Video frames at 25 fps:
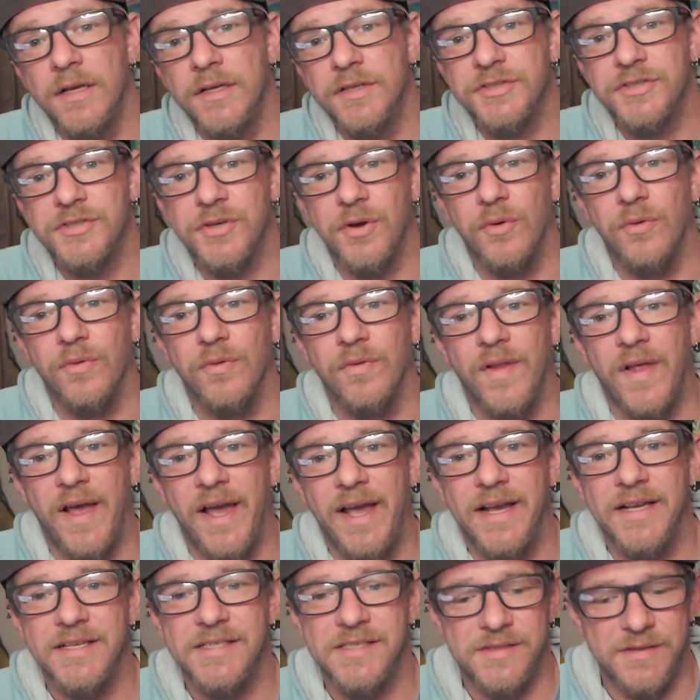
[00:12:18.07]
So
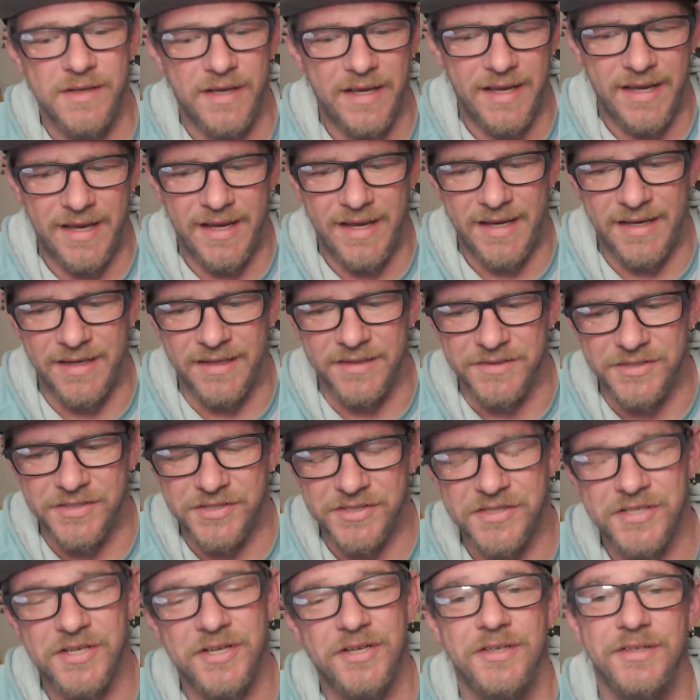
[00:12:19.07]
last and
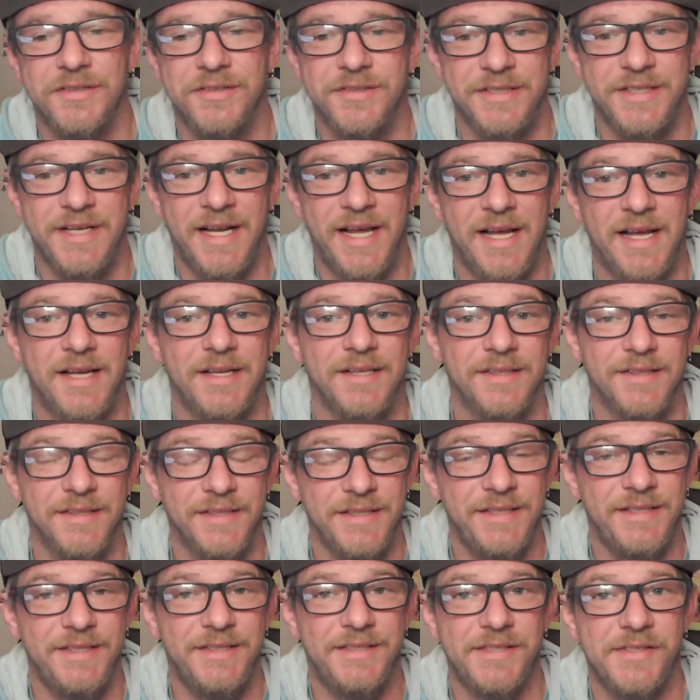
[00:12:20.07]
certainly not
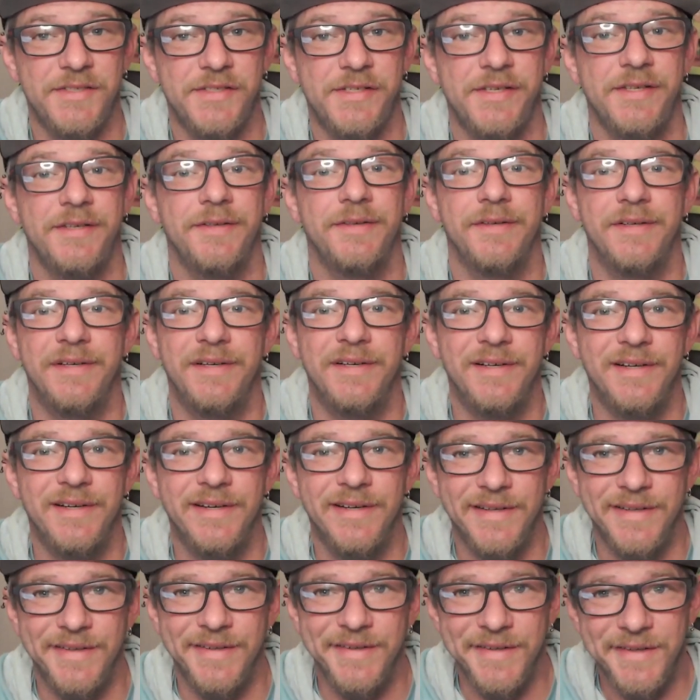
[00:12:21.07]
least,
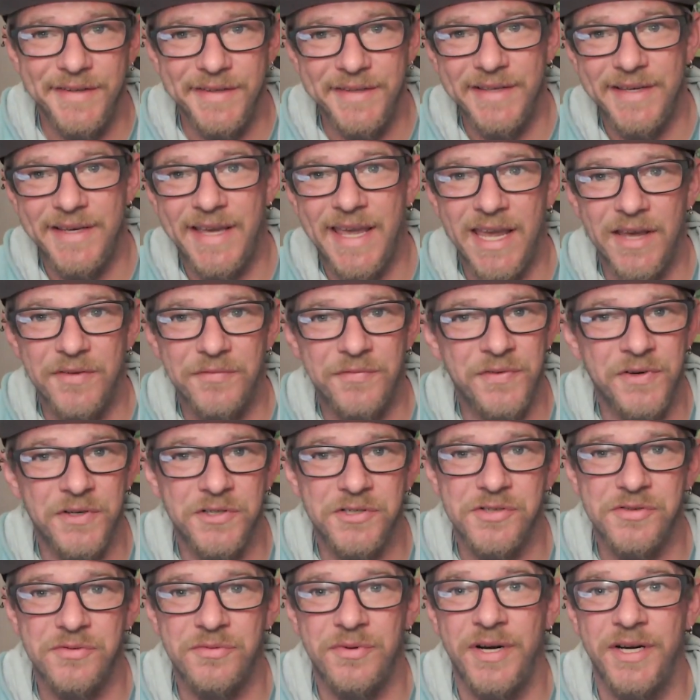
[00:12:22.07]
you can't
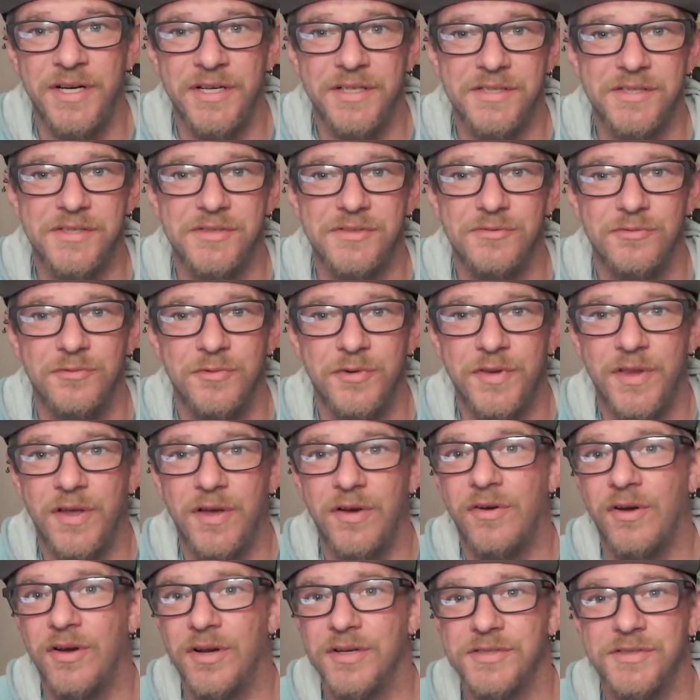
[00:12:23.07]
finish the race
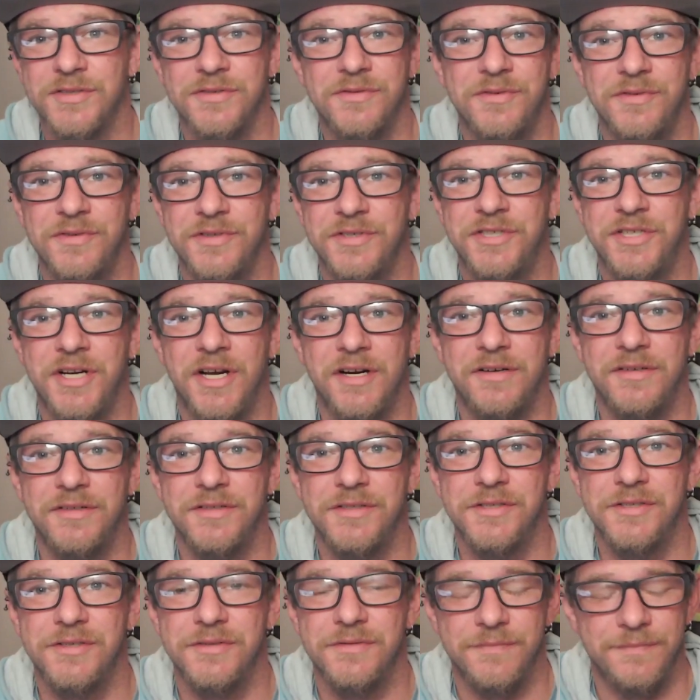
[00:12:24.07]
without crossing through the
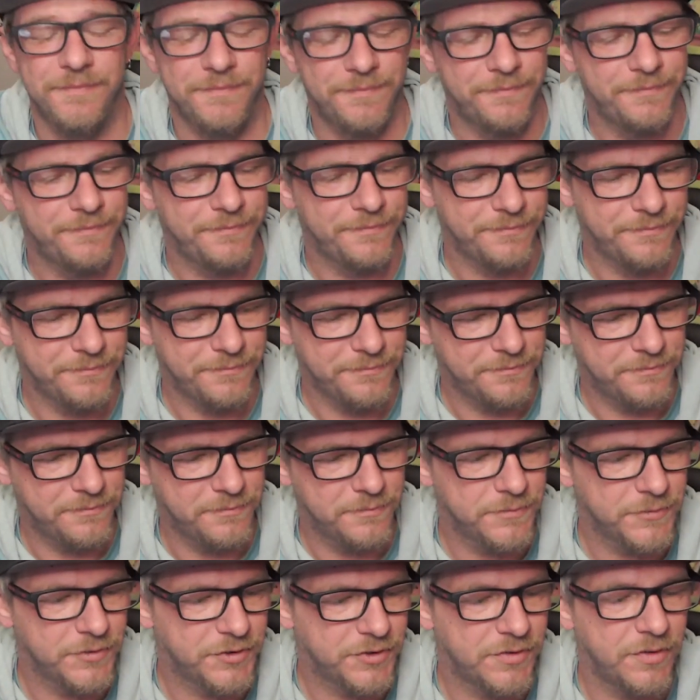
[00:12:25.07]
checkers.
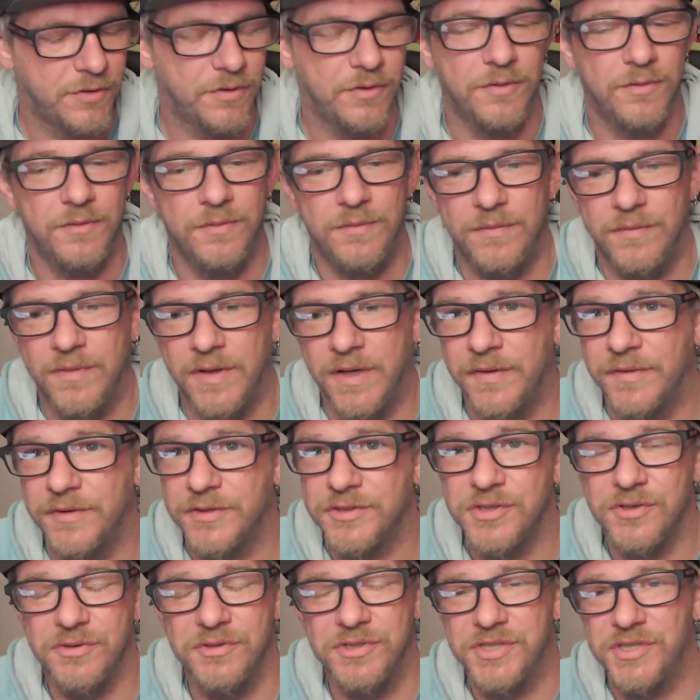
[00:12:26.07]
So, and
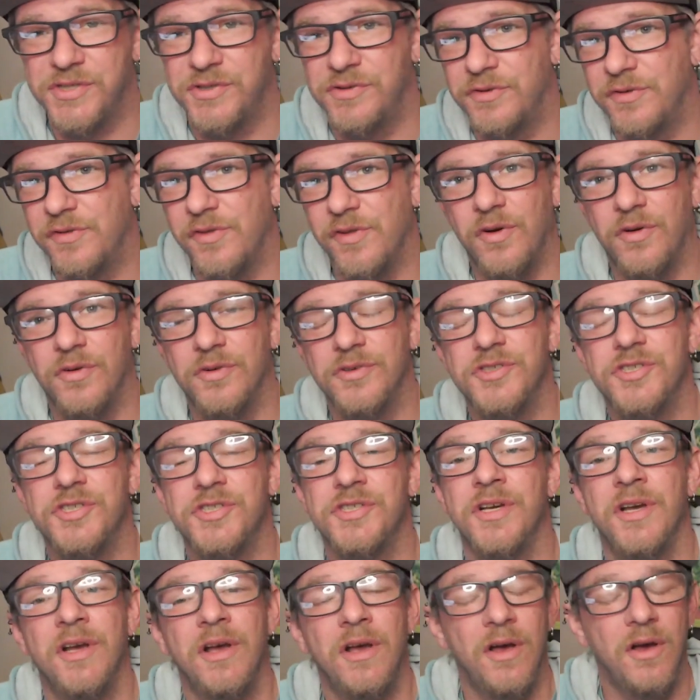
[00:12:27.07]
there's always two of
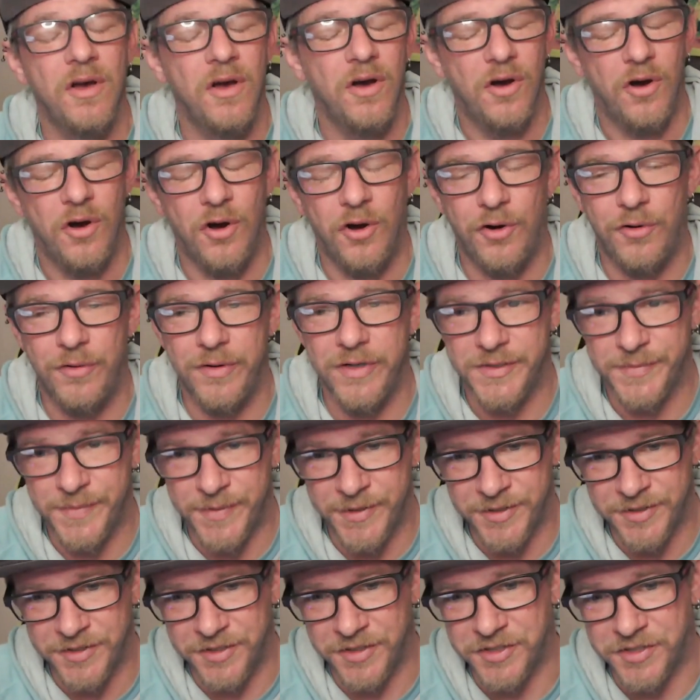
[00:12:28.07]
those, always
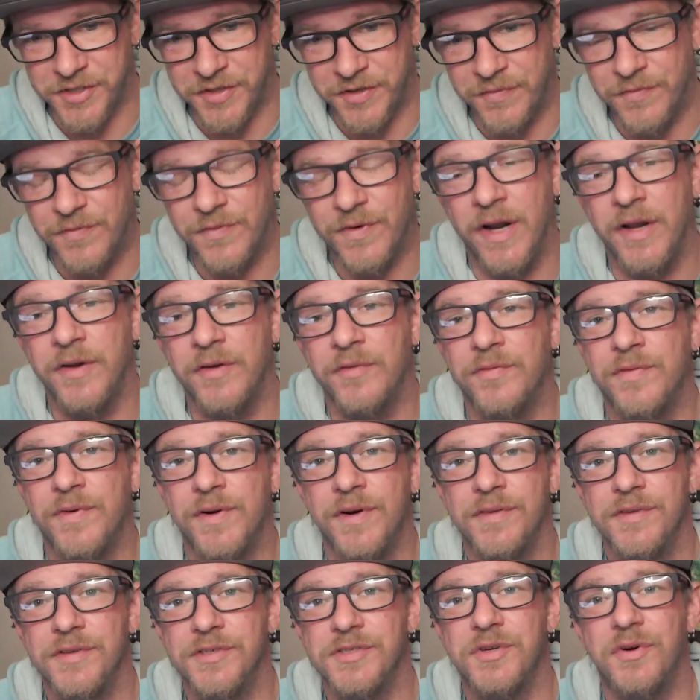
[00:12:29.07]
positioned right in
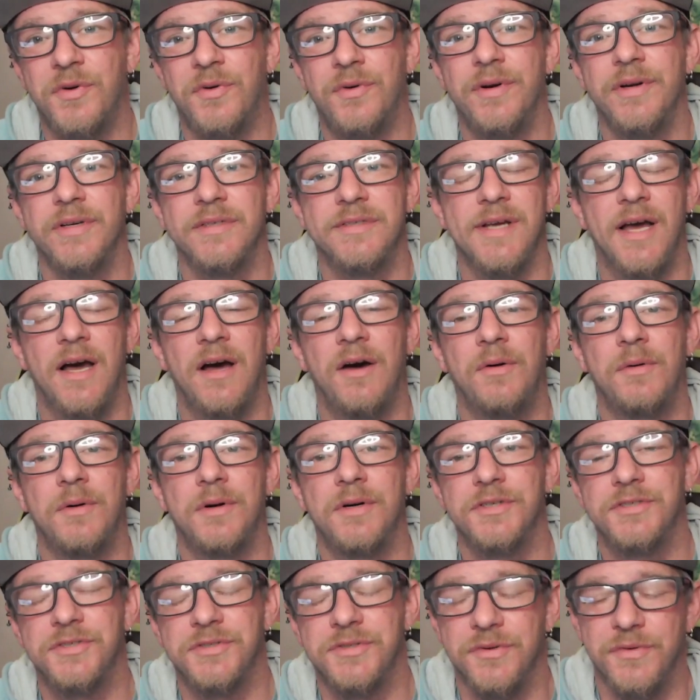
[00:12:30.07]
front of the scoring
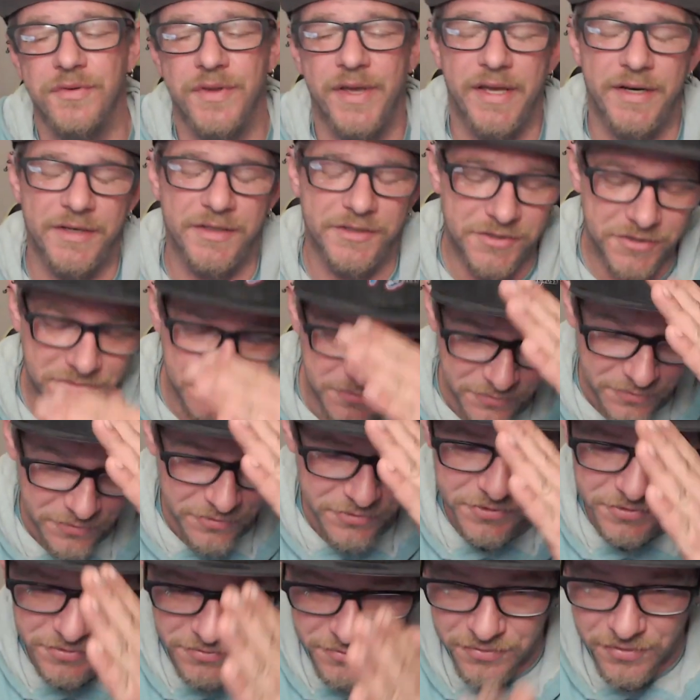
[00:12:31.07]
tower, so that as soon
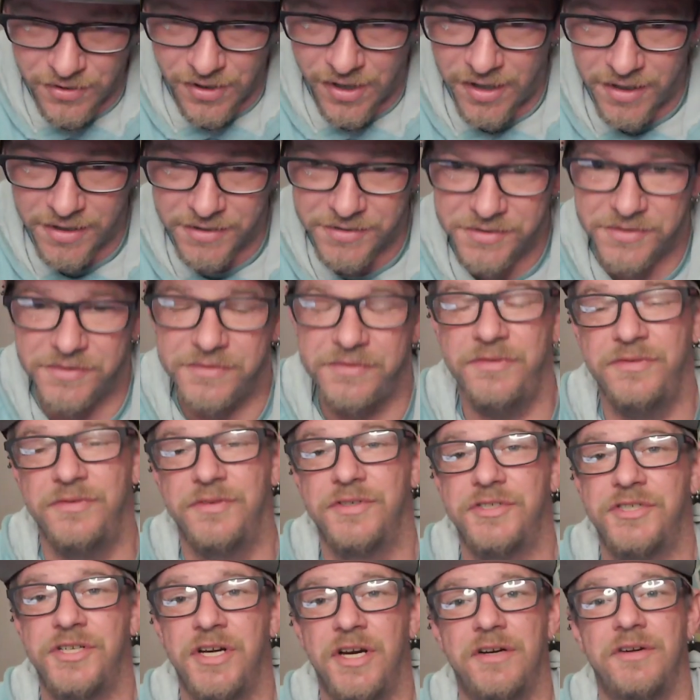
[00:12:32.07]
as you cross through the